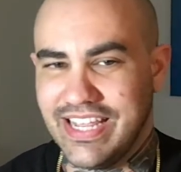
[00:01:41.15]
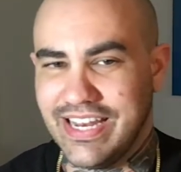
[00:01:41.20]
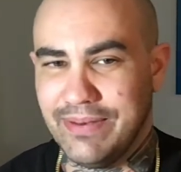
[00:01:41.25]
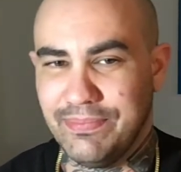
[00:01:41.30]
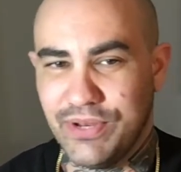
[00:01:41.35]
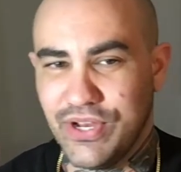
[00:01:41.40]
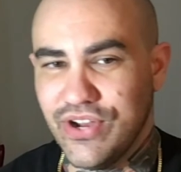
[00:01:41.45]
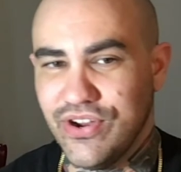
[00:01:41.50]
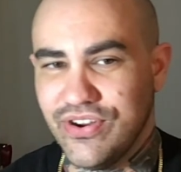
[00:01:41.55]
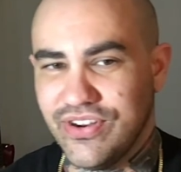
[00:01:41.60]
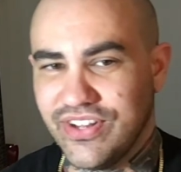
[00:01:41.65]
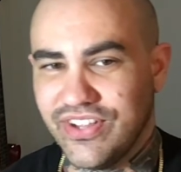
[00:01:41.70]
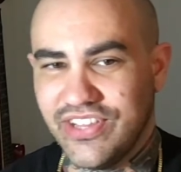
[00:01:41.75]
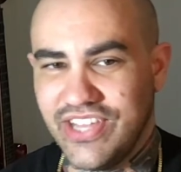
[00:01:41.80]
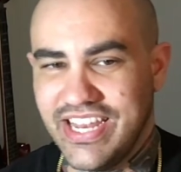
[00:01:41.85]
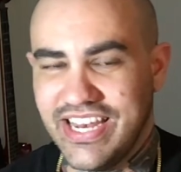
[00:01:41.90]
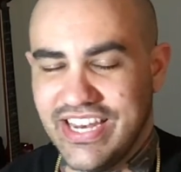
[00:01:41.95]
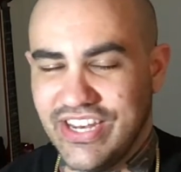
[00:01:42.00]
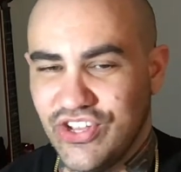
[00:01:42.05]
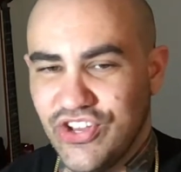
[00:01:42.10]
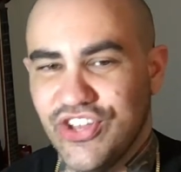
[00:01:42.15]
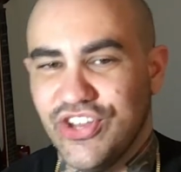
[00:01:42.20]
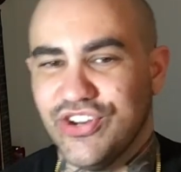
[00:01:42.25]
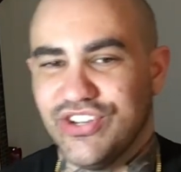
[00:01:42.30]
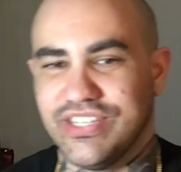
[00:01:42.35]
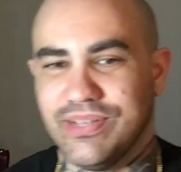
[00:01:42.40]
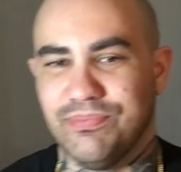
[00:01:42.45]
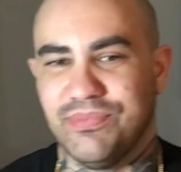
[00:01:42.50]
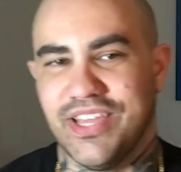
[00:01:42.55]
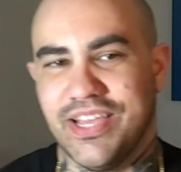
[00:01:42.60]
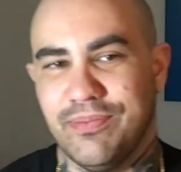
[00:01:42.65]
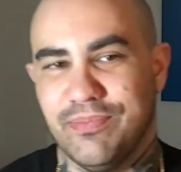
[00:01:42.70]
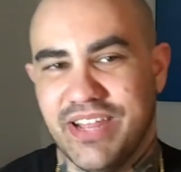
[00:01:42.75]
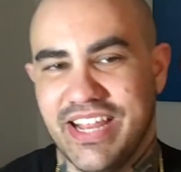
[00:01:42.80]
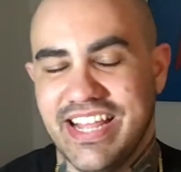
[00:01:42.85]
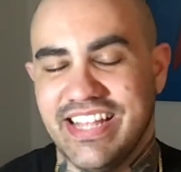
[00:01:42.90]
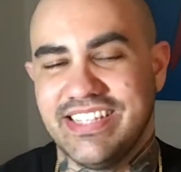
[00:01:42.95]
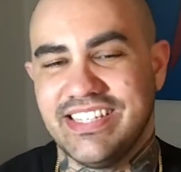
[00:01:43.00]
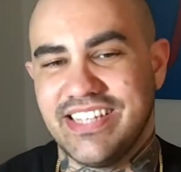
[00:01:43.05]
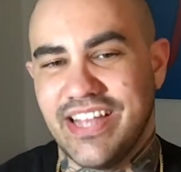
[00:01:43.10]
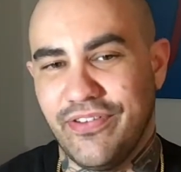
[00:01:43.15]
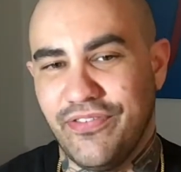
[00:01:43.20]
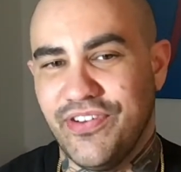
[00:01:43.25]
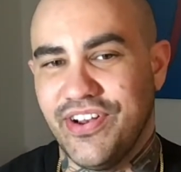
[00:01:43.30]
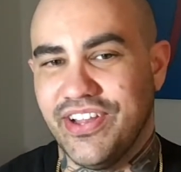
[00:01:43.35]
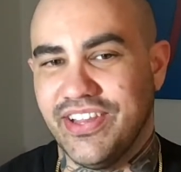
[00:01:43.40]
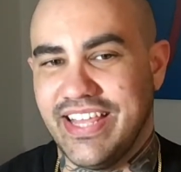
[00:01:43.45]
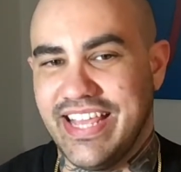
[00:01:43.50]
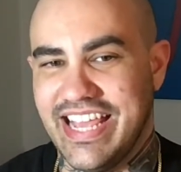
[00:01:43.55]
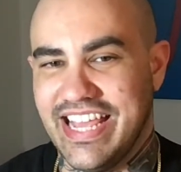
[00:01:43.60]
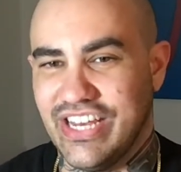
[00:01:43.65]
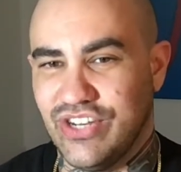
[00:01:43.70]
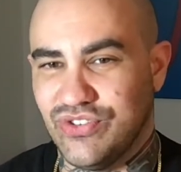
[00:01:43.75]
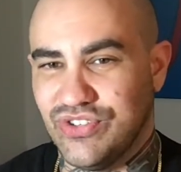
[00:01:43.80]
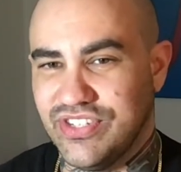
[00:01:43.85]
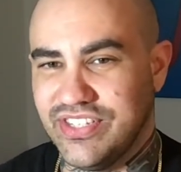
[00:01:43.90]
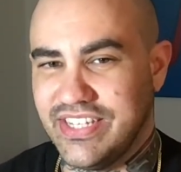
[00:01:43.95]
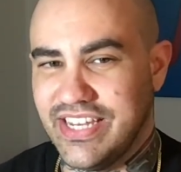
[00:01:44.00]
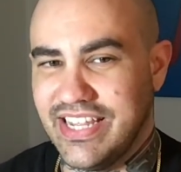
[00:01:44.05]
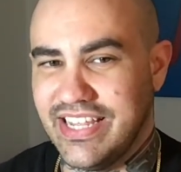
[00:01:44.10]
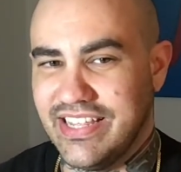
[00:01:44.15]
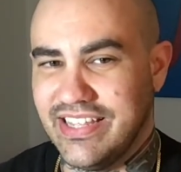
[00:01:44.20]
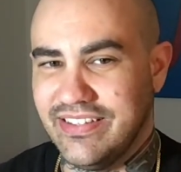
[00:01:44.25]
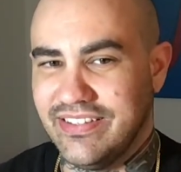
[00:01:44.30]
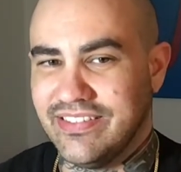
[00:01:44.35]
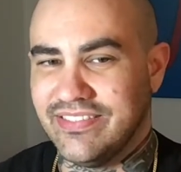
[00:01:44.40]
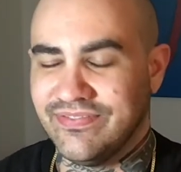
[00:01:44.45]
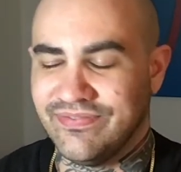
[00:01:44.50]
and pure and clean and good or something, but it's definitely interesting.